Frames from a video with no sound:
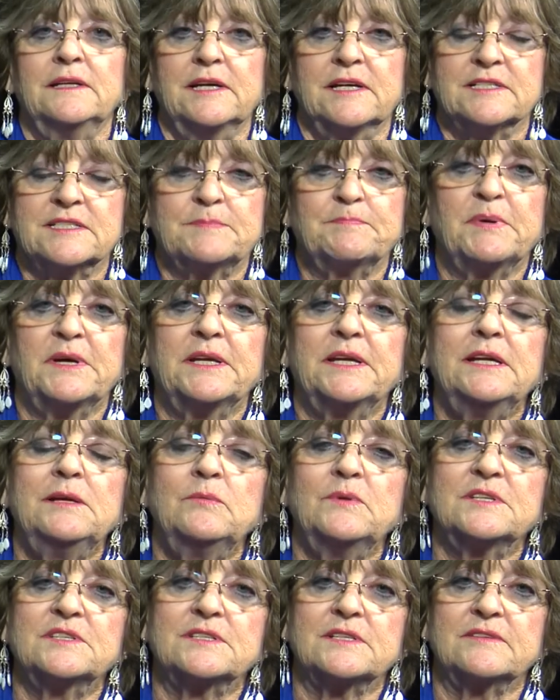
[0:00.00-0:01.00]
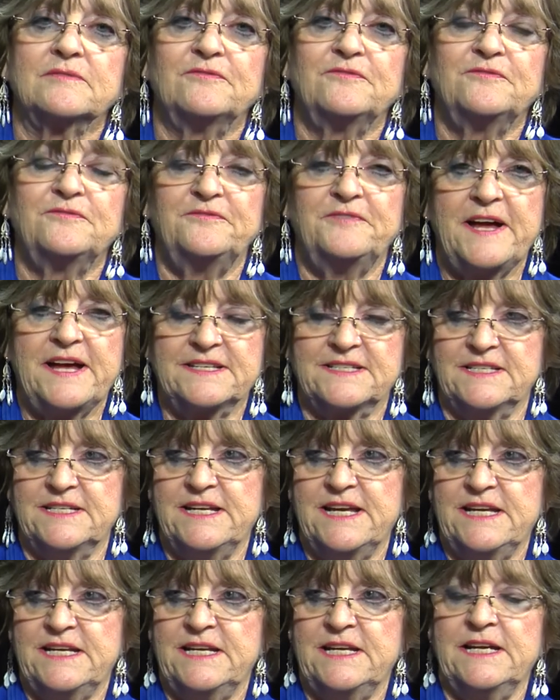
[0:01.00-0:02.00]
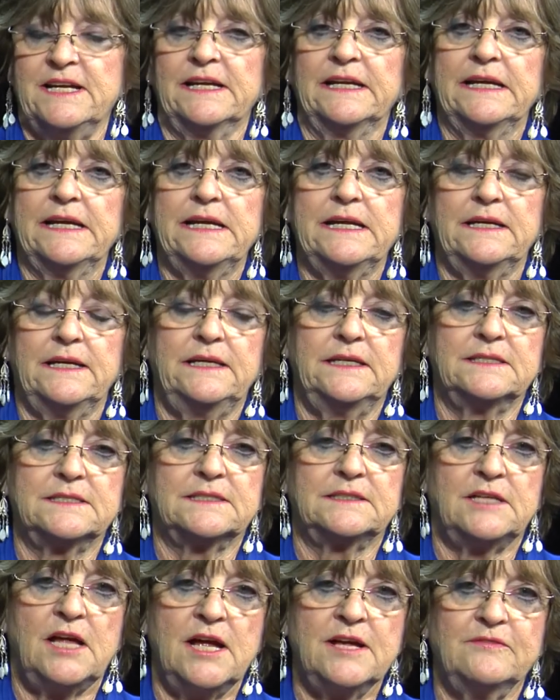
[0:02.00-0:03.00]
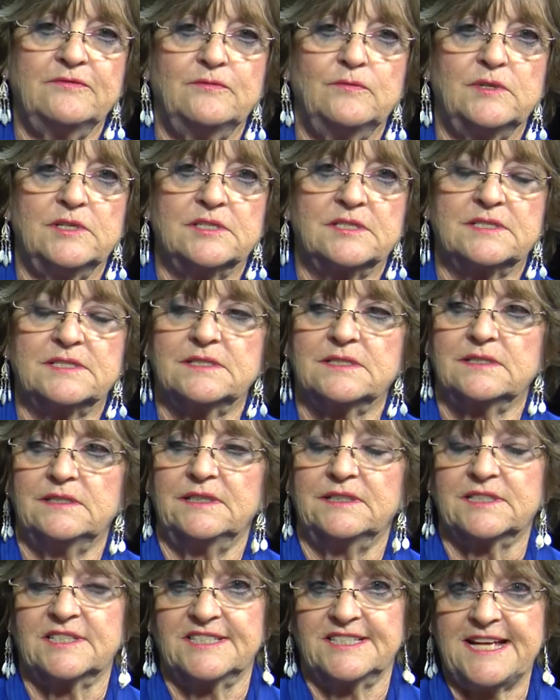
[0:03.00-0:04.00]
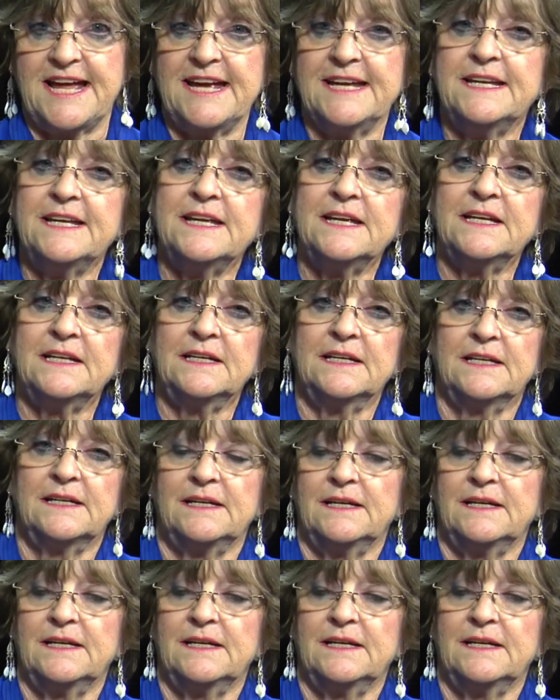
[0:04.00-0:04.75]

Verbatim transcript: Yes, but he was fascinating. His life was exciting.